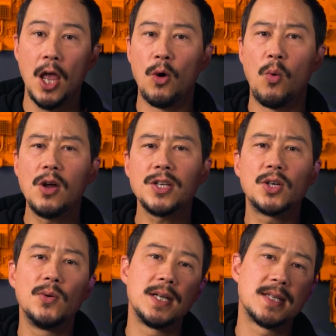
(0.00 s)
A water
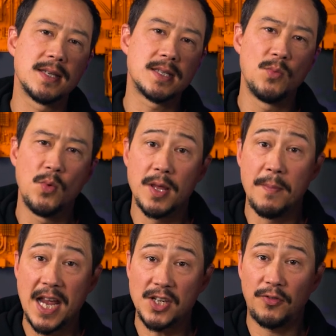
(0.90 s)
cooling system with a
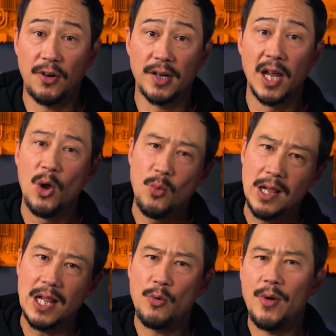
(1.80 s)
mesh front
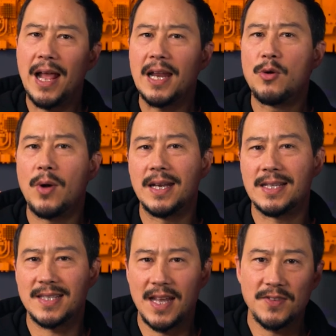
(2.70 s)
will rarely run
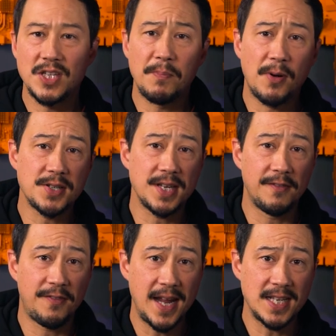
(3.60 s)
at
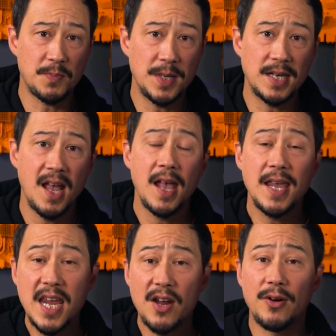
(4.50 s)
70% fan speed.
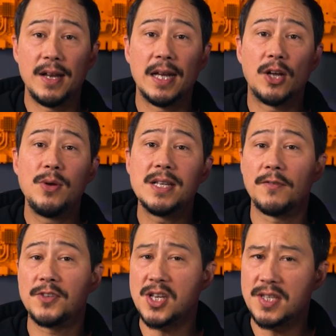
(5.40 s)
Here, an increase
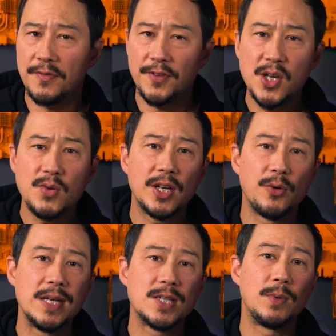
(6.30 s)
of just a few
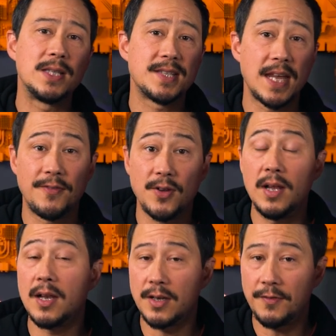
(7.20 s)
degrees will save you
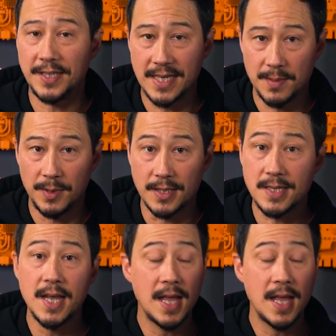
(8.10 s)
a lot of decibels.